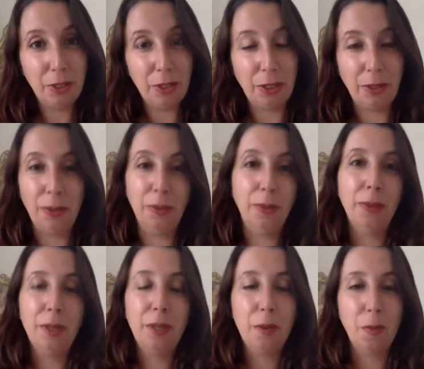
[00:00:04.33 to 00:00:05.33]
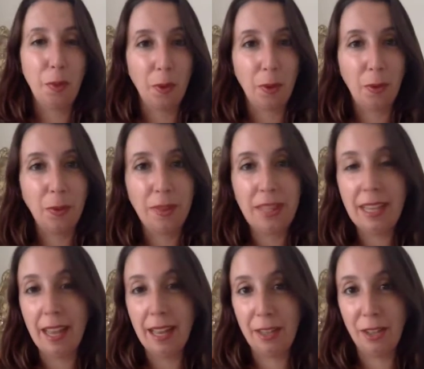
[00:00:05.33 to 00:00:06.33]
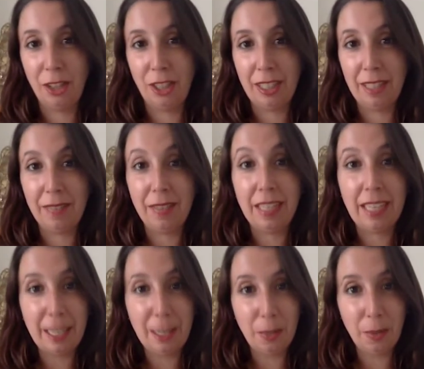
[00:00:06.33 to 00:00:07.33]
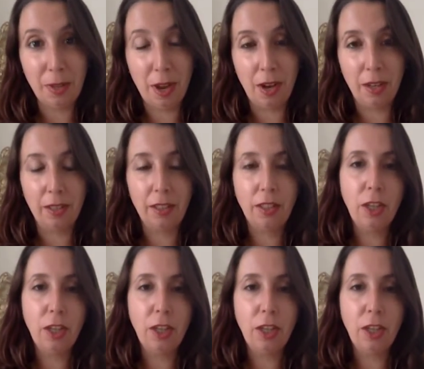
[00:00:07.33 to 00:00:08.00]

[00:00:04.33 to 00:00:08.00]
to work with the energy of the equinox,